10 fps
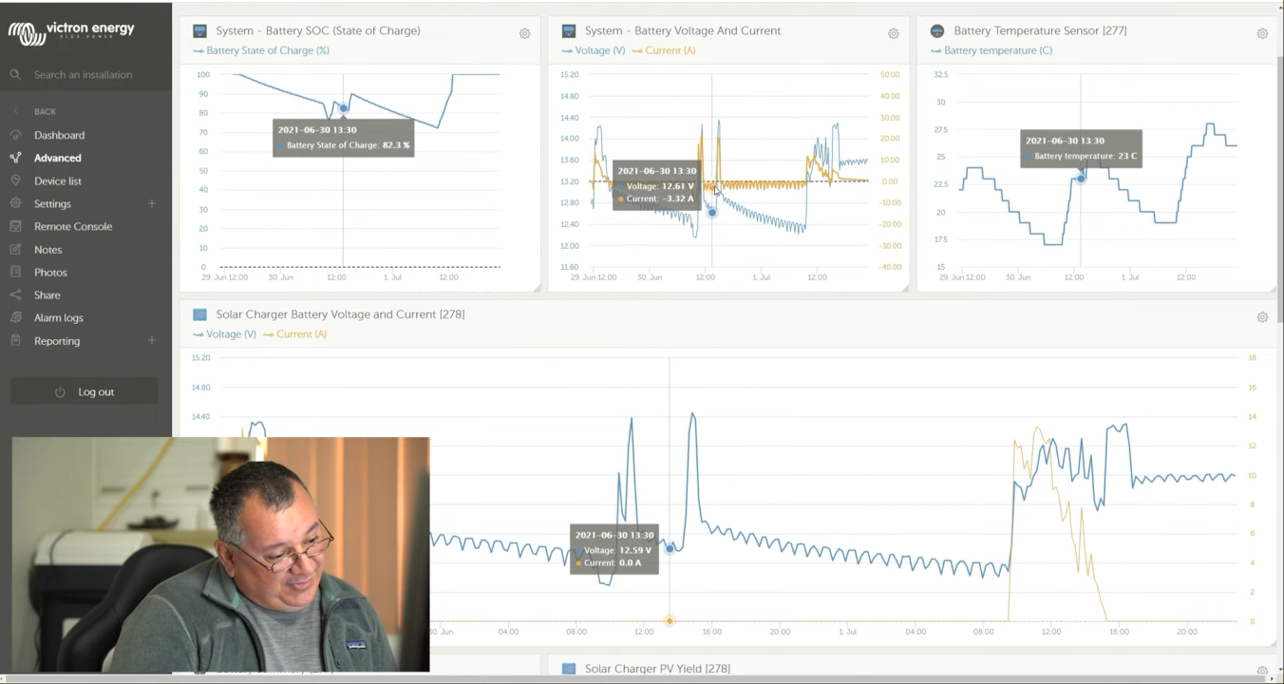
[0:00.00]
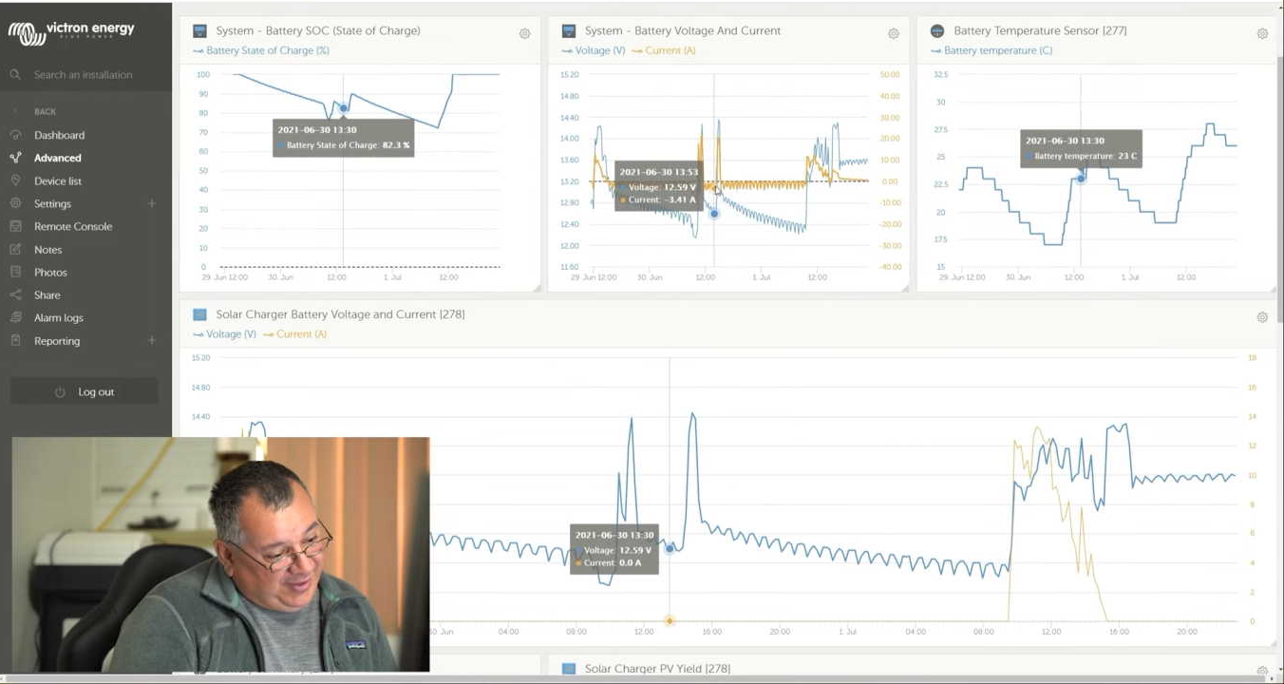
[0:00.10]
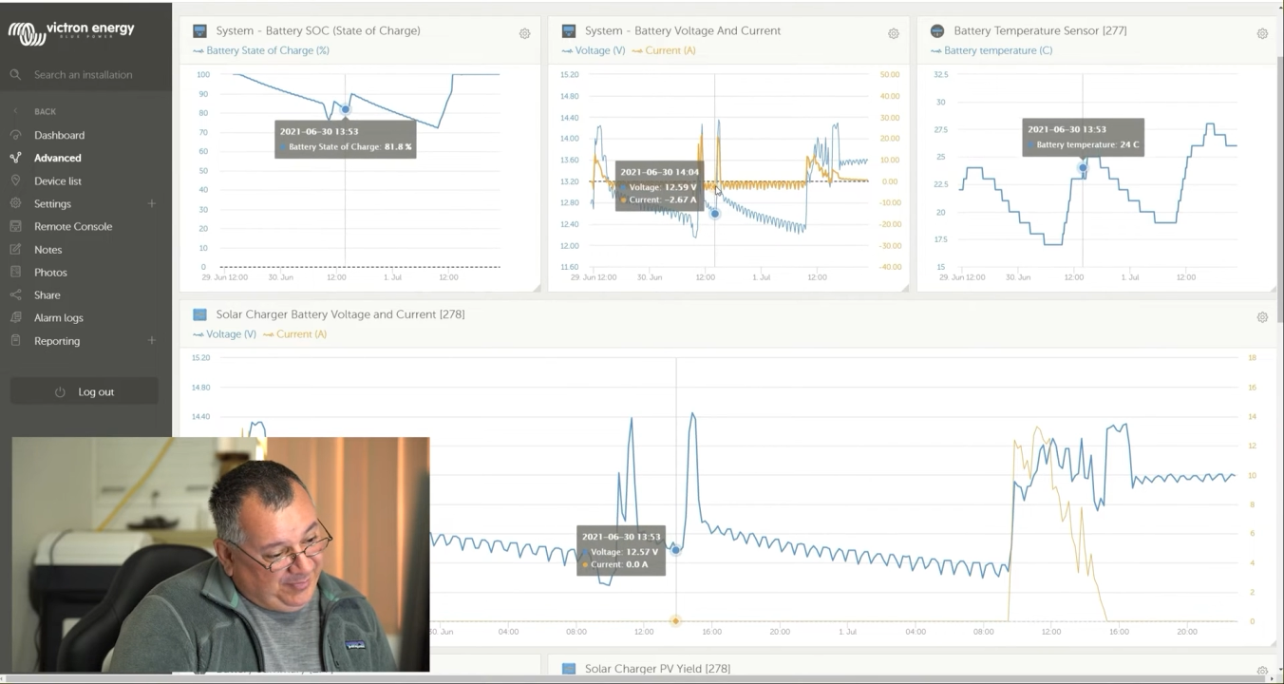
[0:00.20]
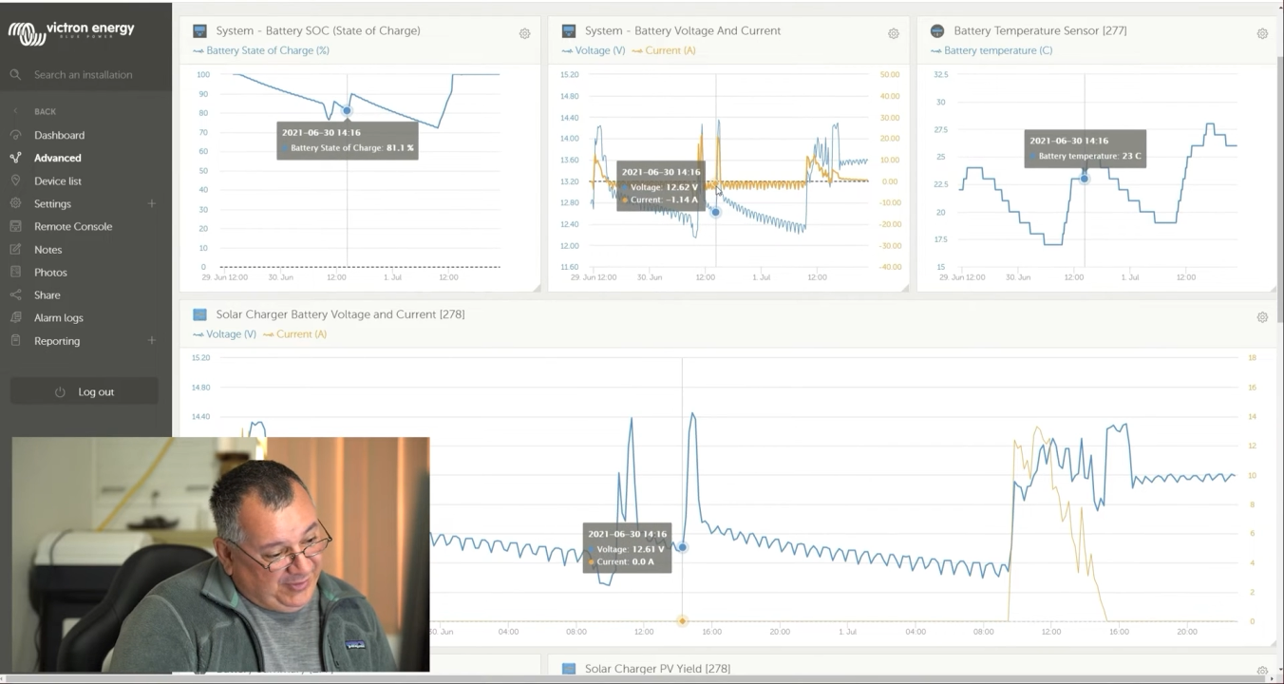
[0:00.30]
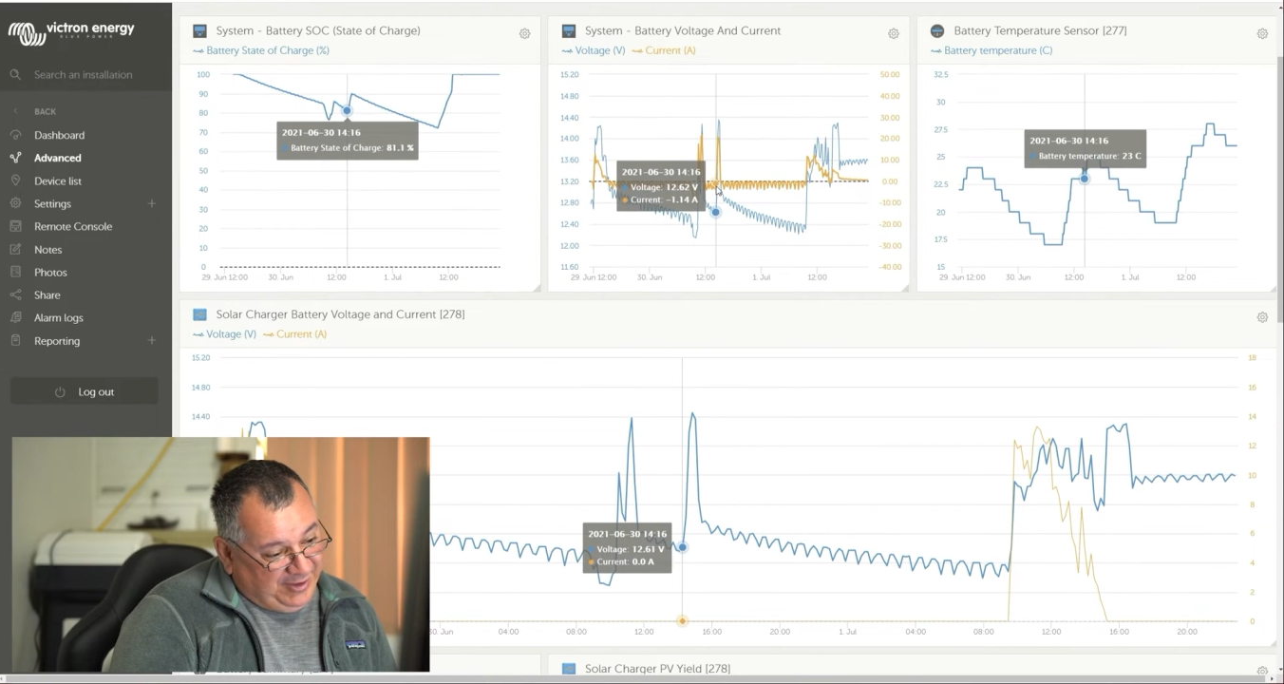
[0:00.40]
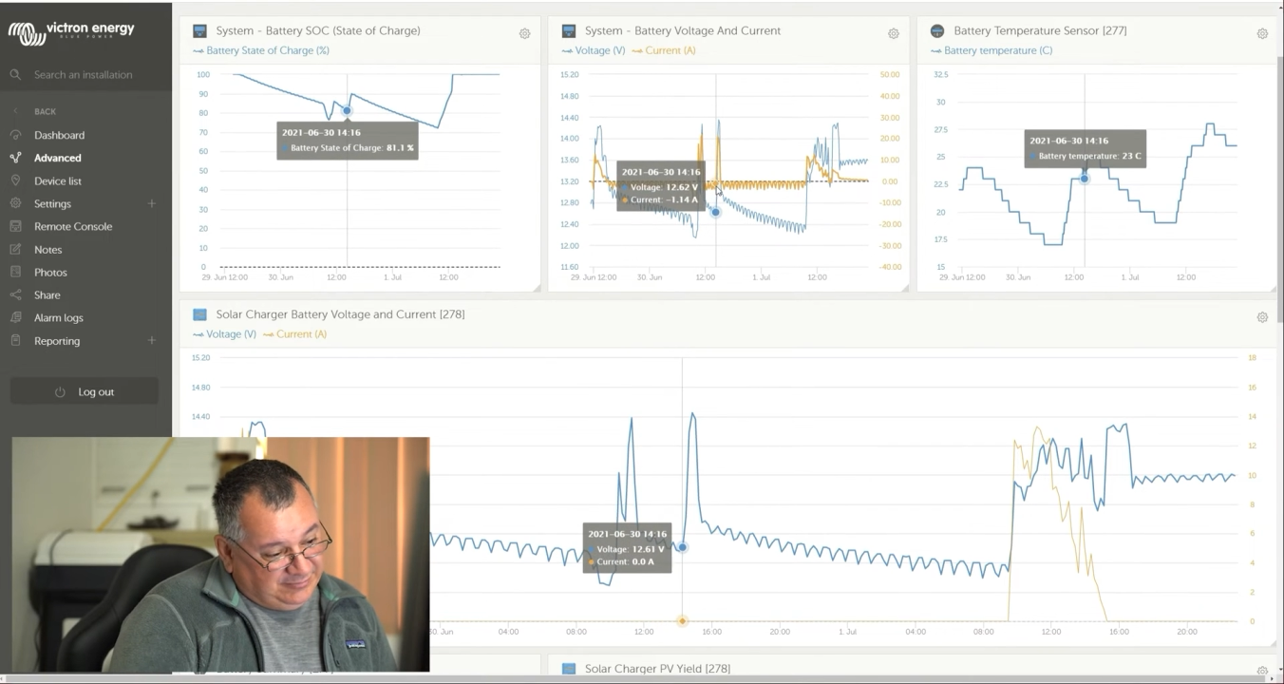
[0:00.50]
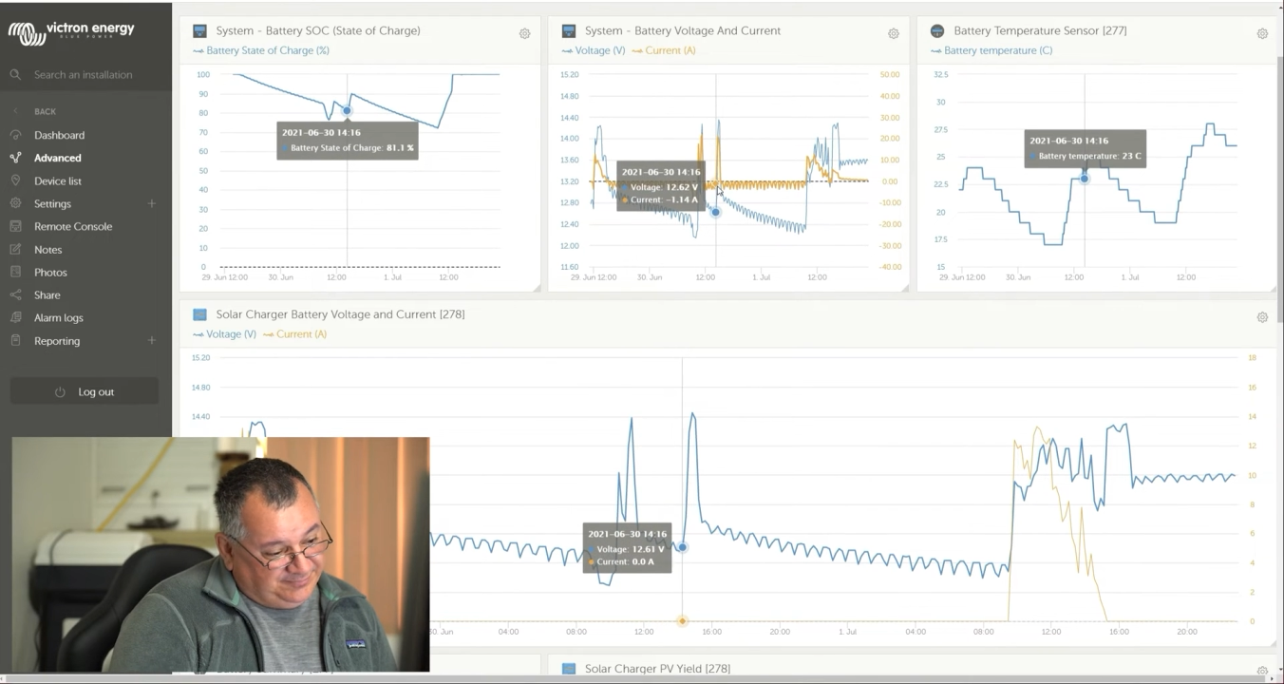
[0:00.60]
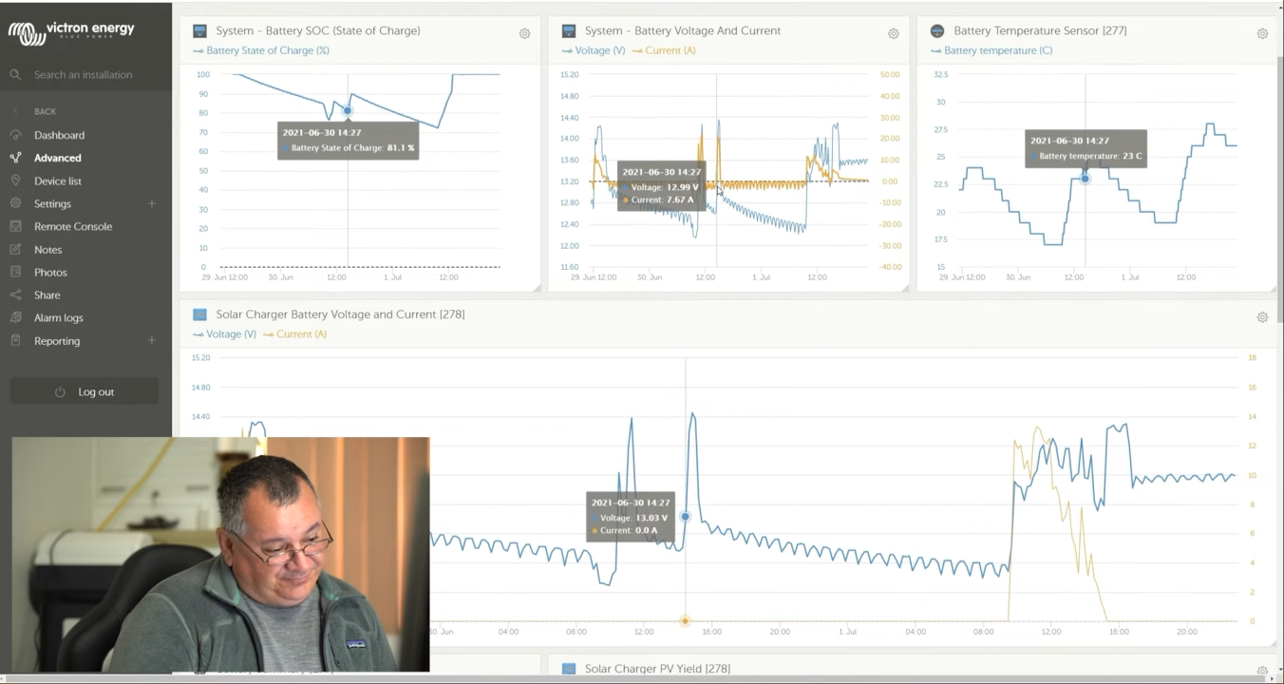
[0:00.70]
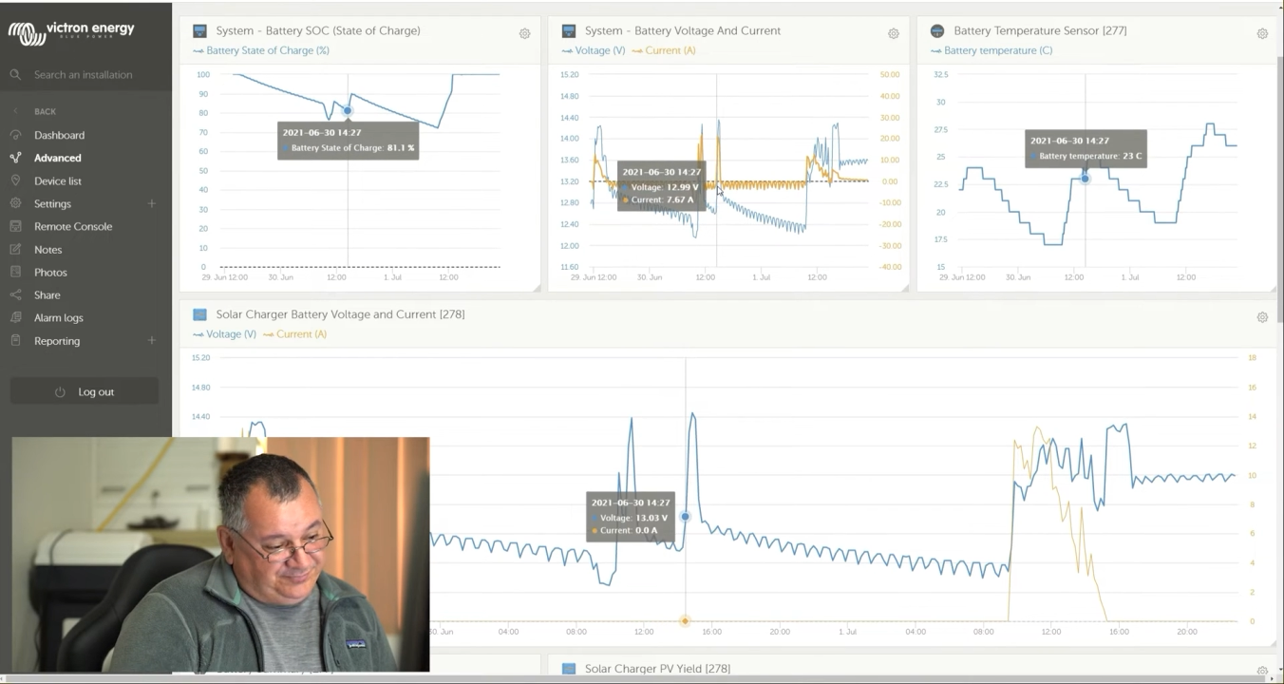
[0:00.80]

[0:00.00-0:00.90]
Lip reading: something,